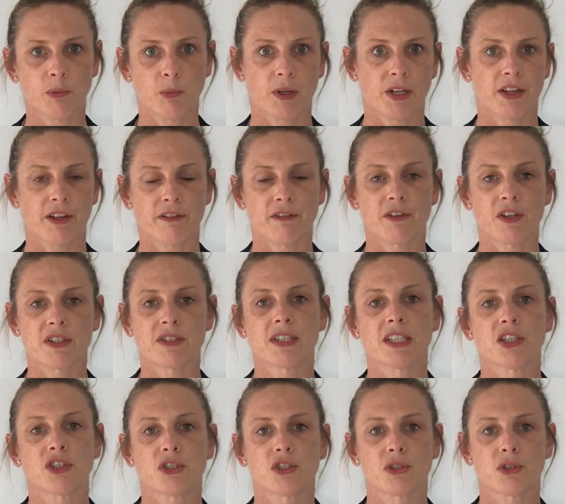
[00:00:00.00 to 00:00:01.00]
one of the first
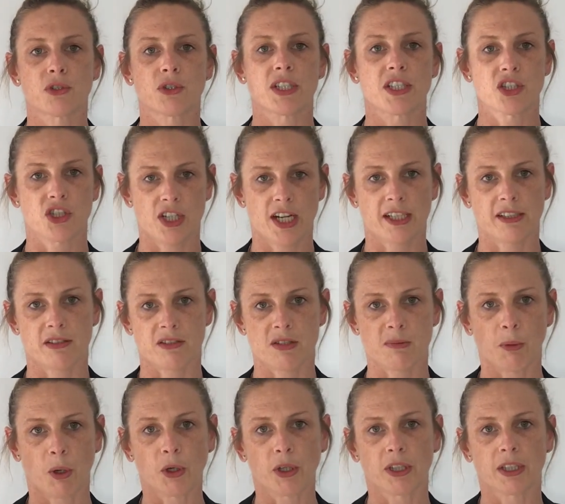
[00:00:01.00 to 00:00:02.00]
things you do is check the
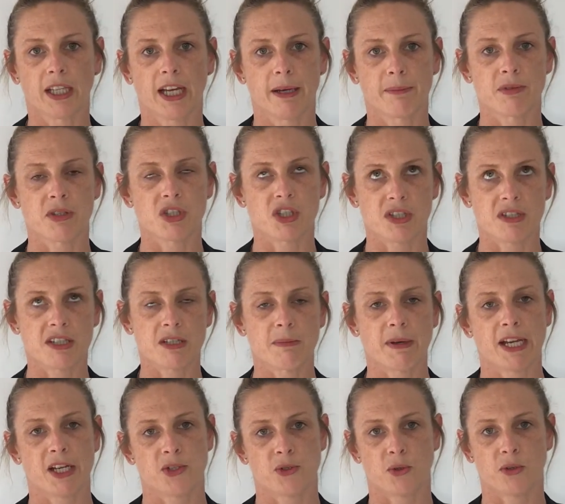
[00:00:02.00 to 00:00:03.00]
smoke alarms just to
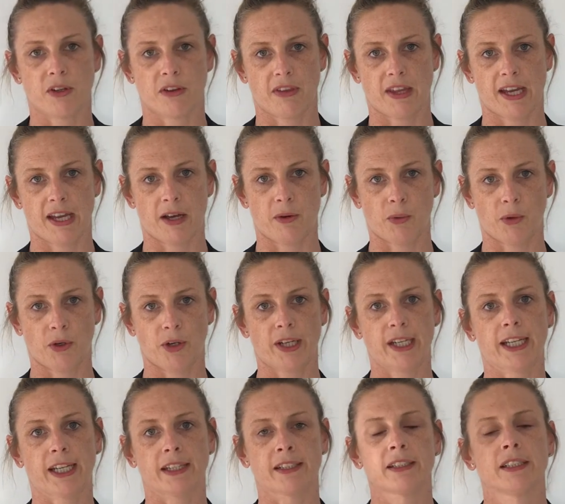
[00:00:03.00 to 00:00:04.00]
make sure that they are
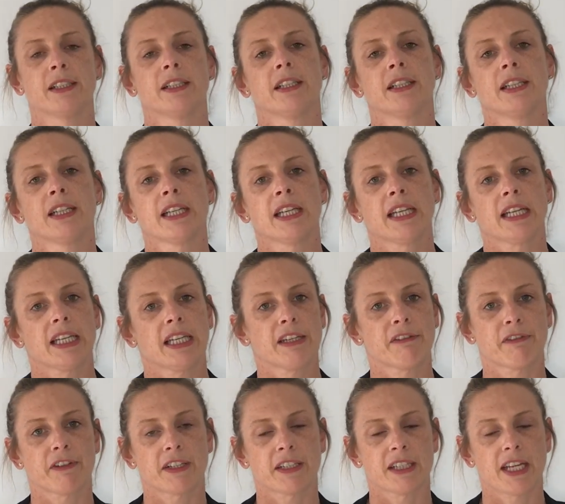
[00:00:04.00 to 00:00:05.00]
working.
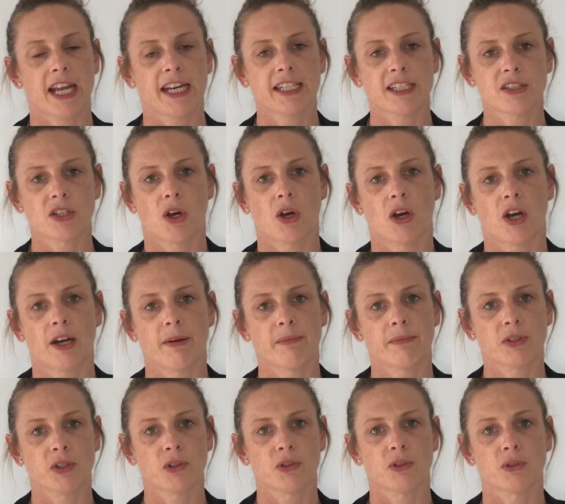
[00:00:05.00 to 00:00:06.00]
If at any
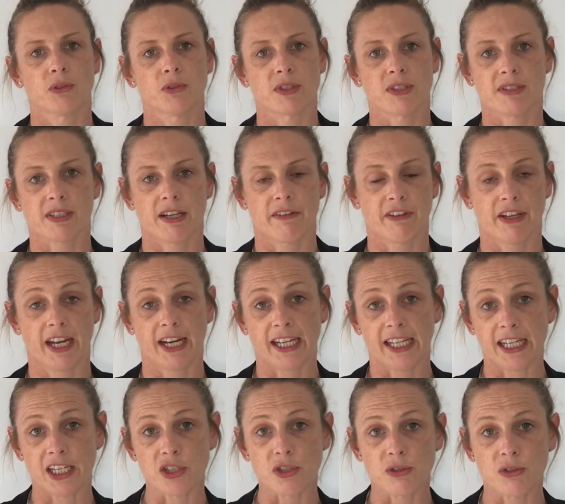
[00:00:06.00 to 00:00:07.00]
time you discover
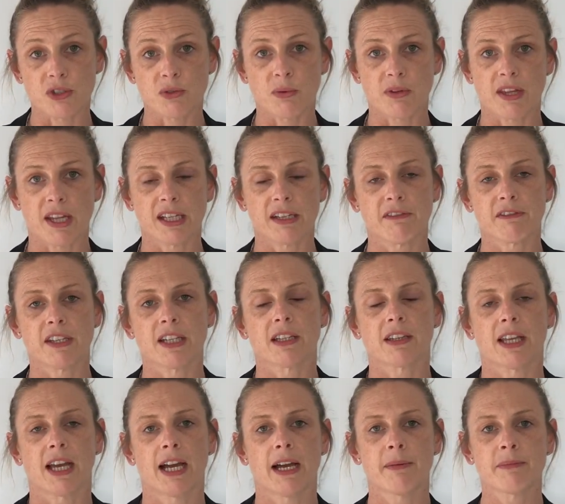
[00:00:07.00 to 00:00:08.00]
any issues with any of
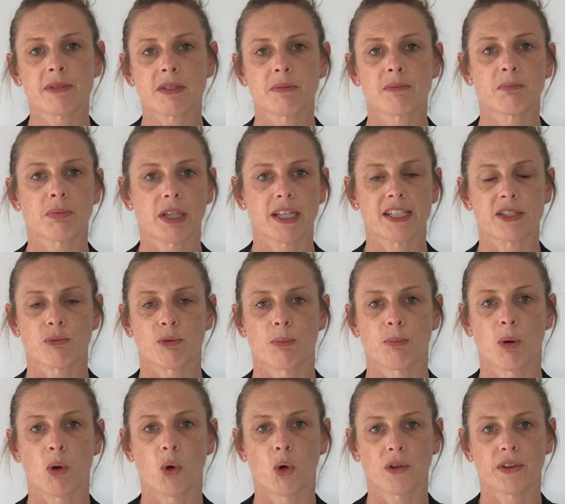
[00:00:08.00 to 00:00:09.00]
the alarms, please
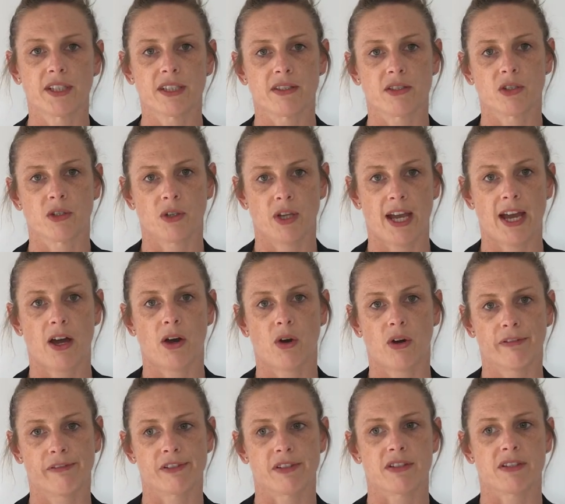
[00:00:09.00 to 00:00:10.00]
report this to
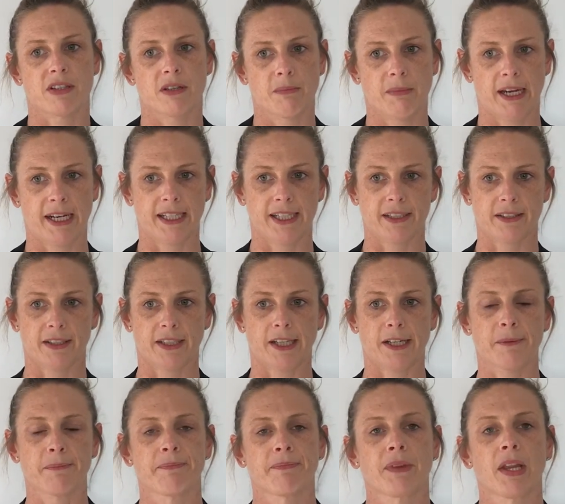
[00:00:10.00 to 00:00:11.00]
our office
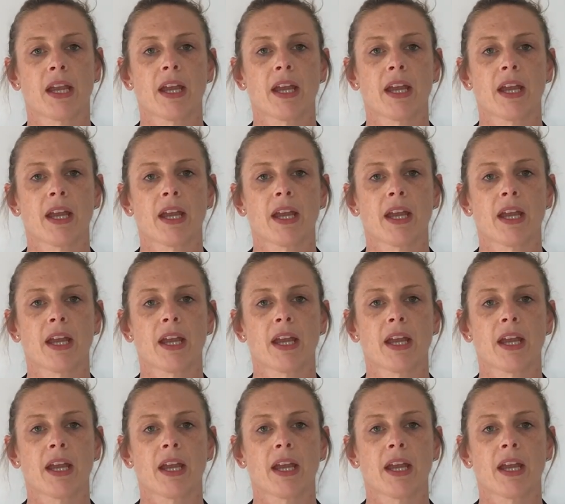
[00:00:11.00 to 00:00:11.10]
immediately.